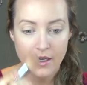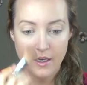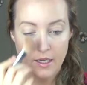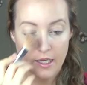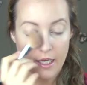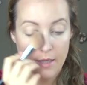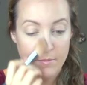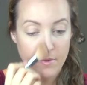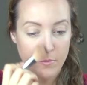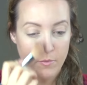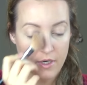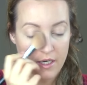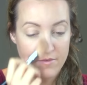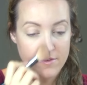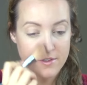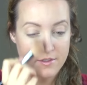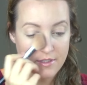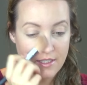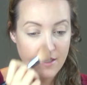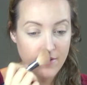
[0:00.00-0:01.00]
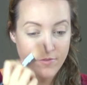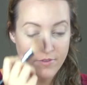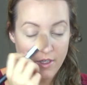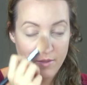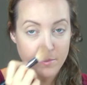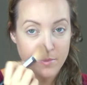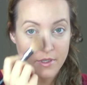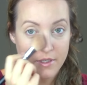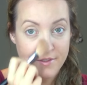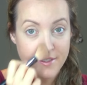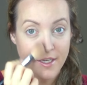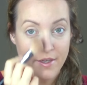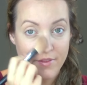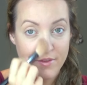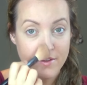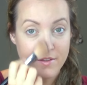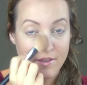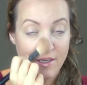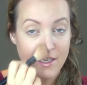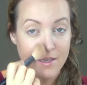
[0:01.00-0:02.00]
Um, whatever's left I'll put down
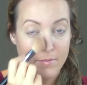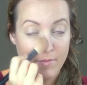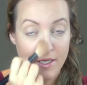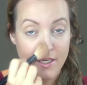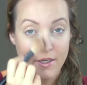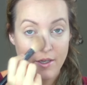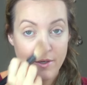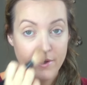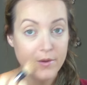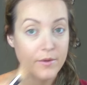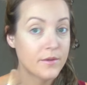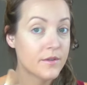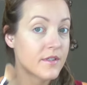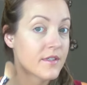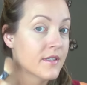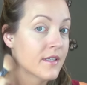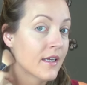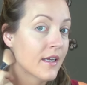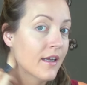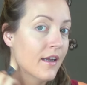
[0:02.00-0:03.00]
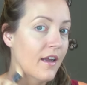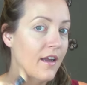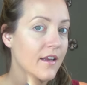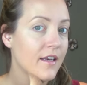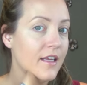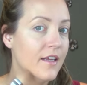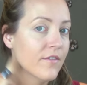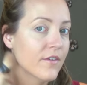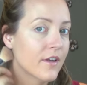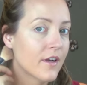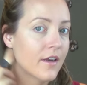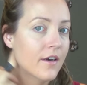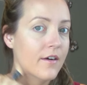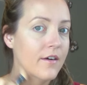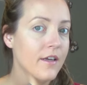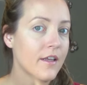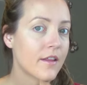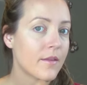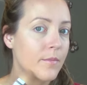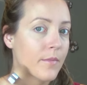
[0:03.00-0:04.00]
the side of my nose and even
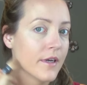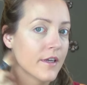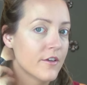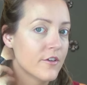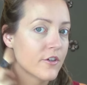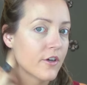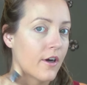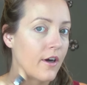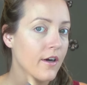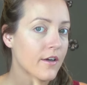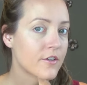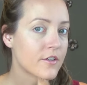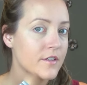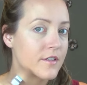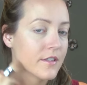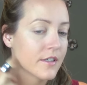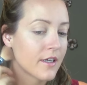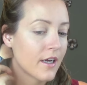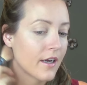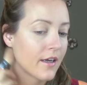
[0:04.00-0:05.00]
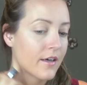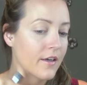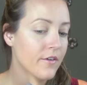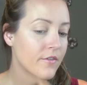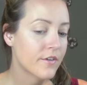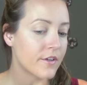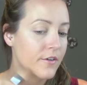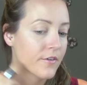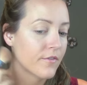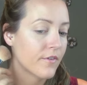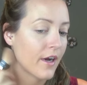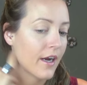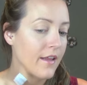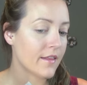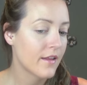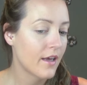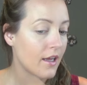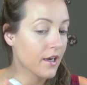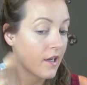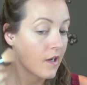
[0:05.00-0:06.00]
underneath my jaw just to kind of
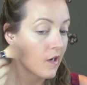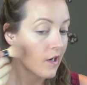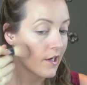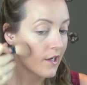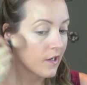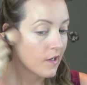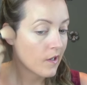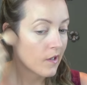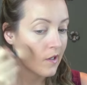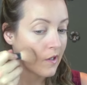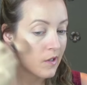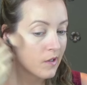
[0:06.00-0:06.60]
define that area.